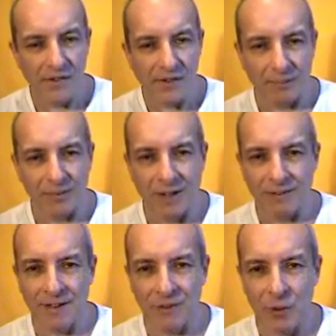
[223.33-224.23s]

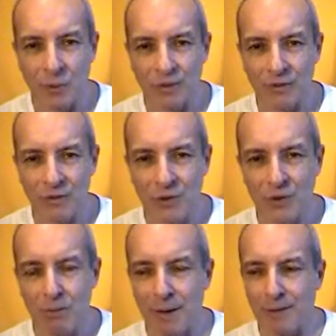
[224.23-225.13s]
Sometimes I don't want to
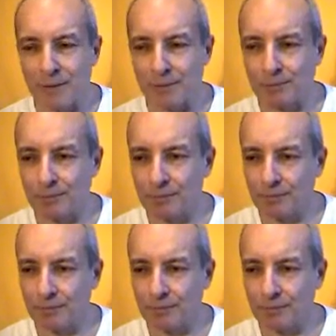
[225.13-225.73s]
know about them.